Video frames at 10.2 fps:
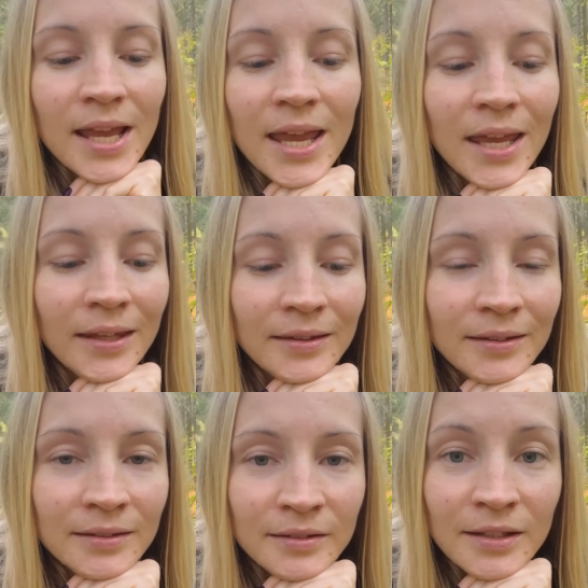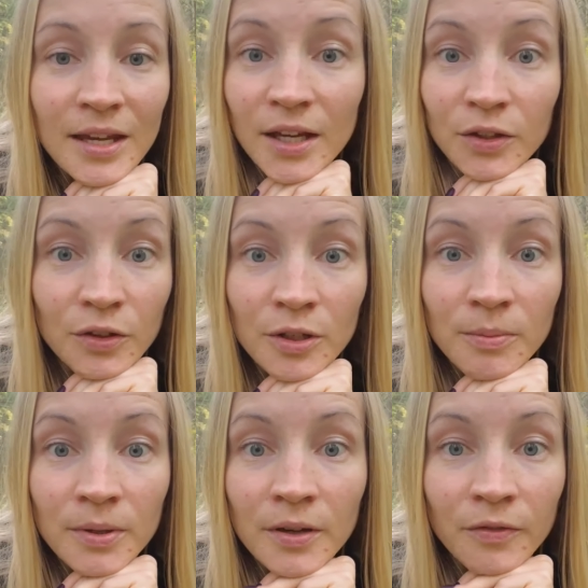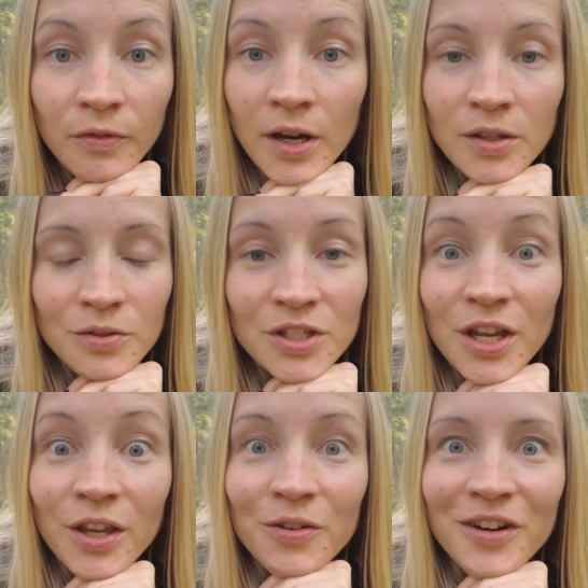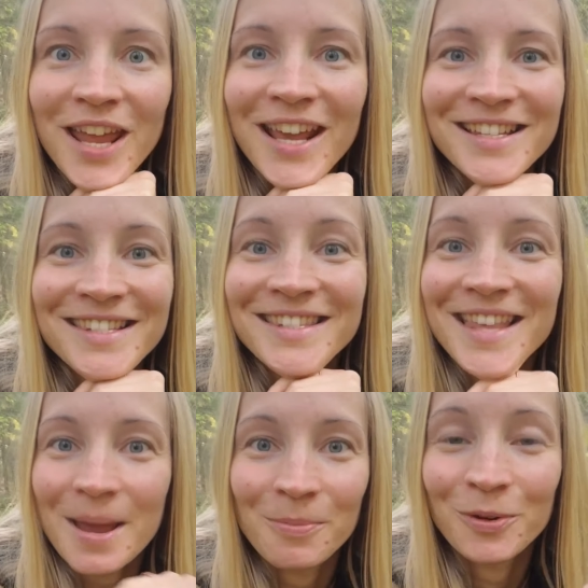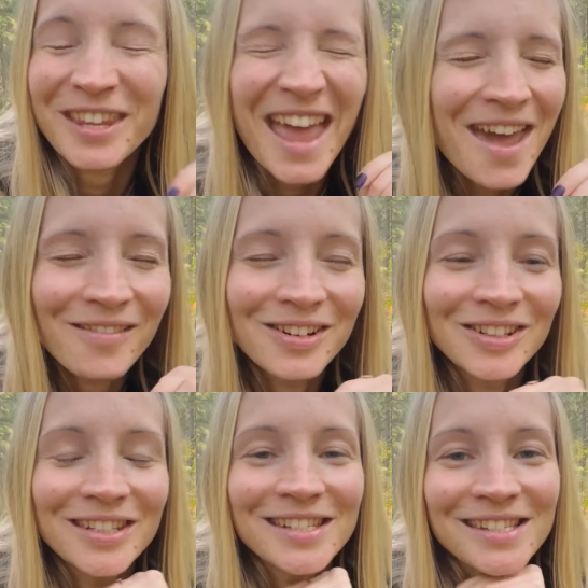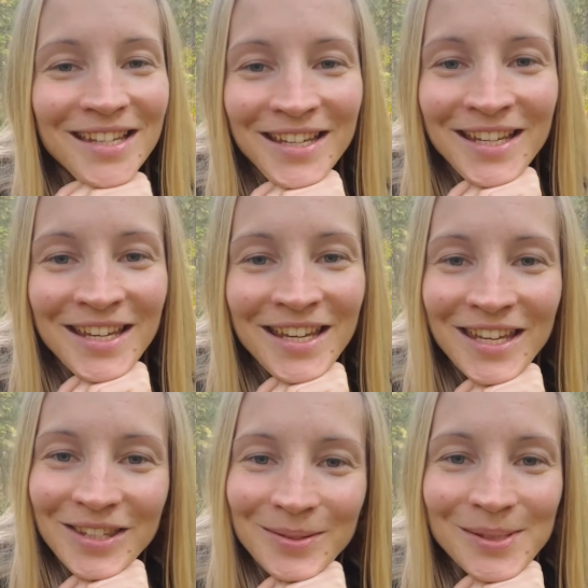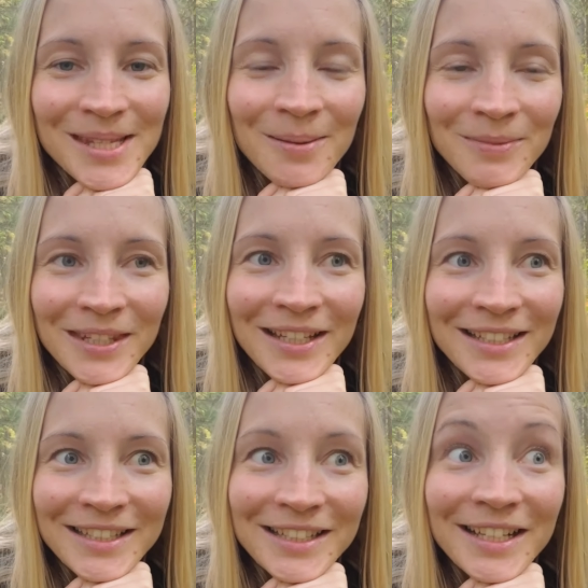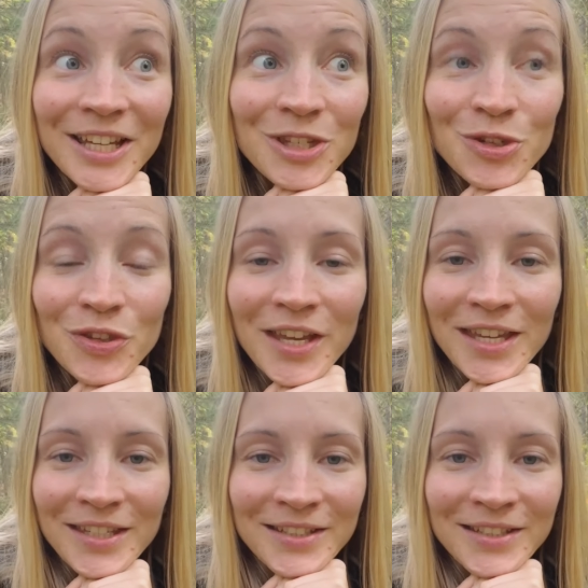And yeah, don't be afraid to take your next step, whatever it is, and do something little each day.